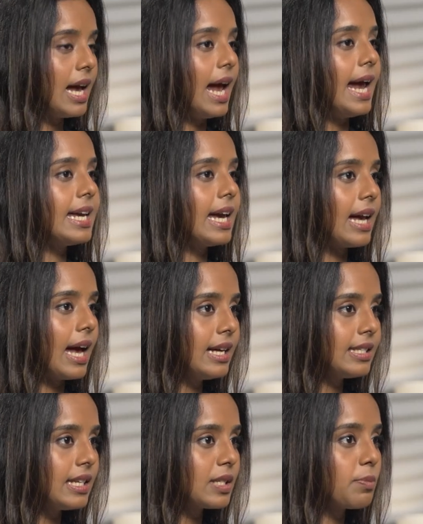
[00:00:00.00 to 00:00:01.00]

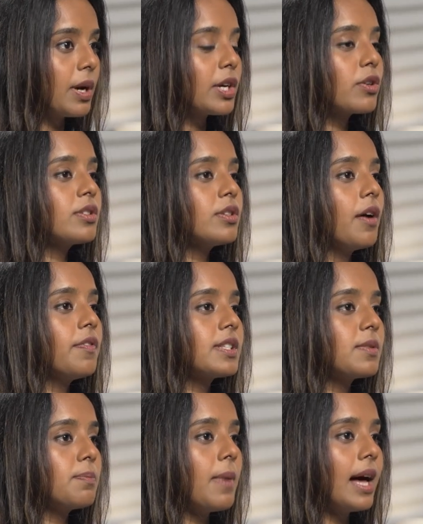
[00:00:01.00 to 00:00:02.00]
AKS is
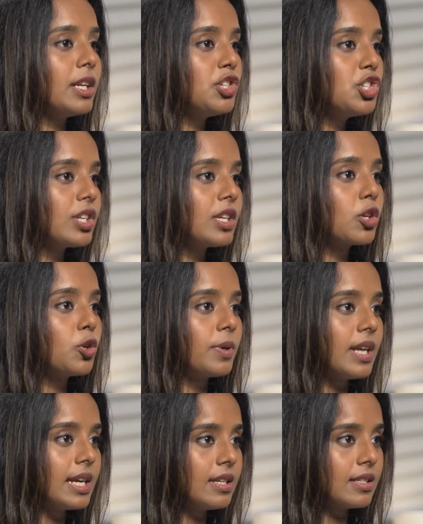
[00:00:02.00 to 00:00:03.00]
Microsoft's managed
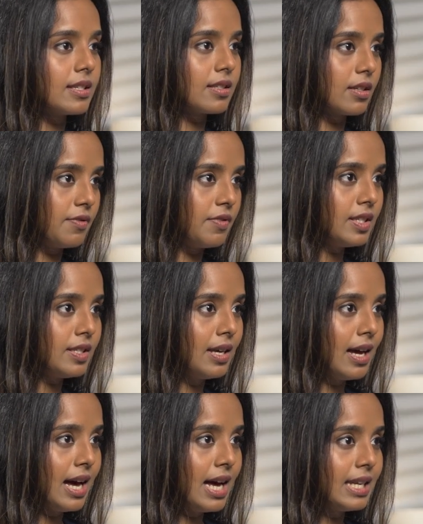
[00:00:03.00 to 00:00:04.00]
Kubernetes service
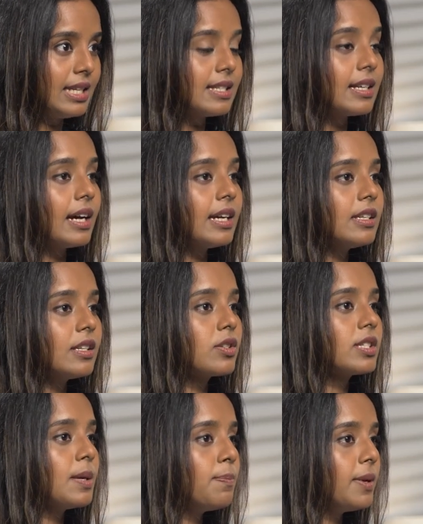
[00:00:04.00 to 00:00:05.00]
designed to
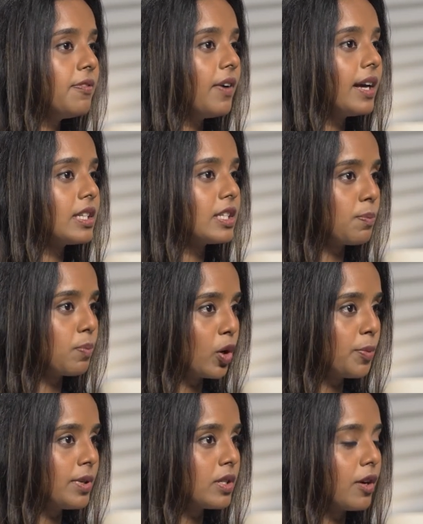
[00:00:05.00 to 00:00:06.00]
simplify the
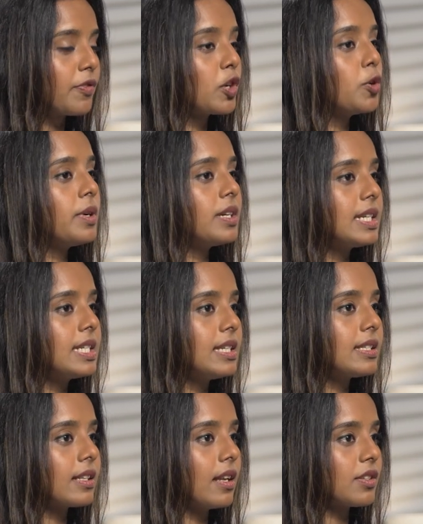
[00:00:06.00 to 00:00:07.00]
deployment of
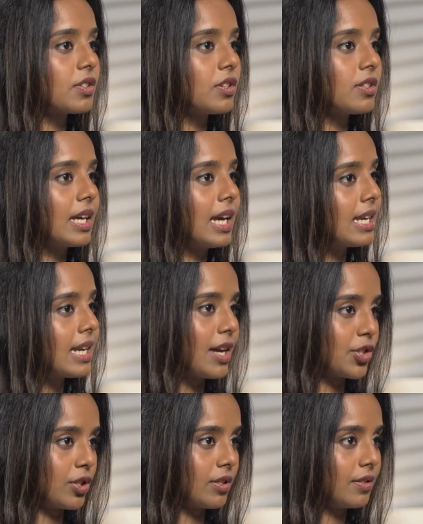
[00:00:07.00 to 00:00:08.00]
Kubernetes clusters in
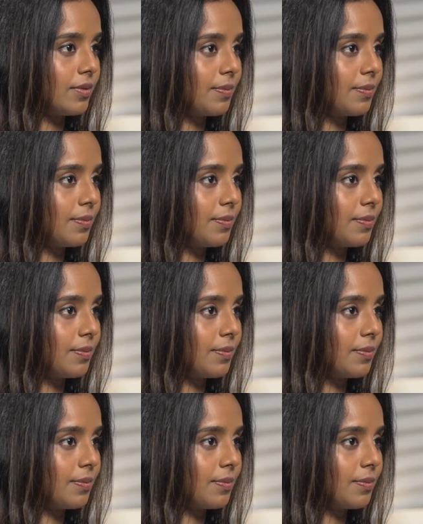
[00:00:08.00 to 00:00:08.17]
Azure.